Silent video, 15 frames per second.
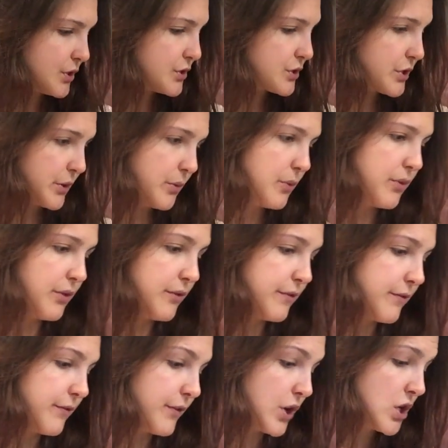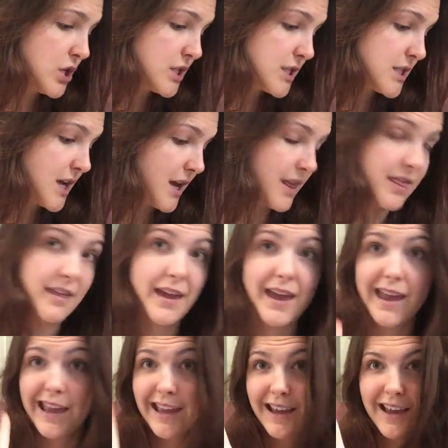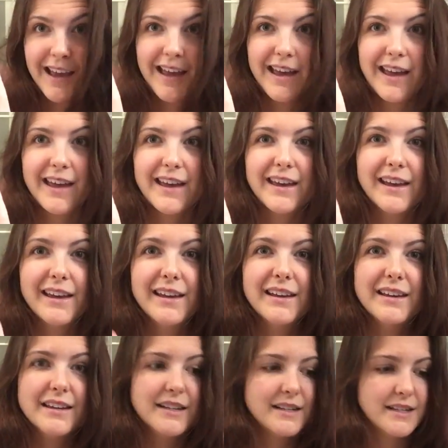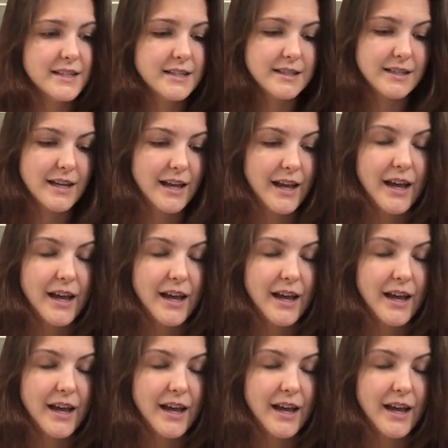So the first thing is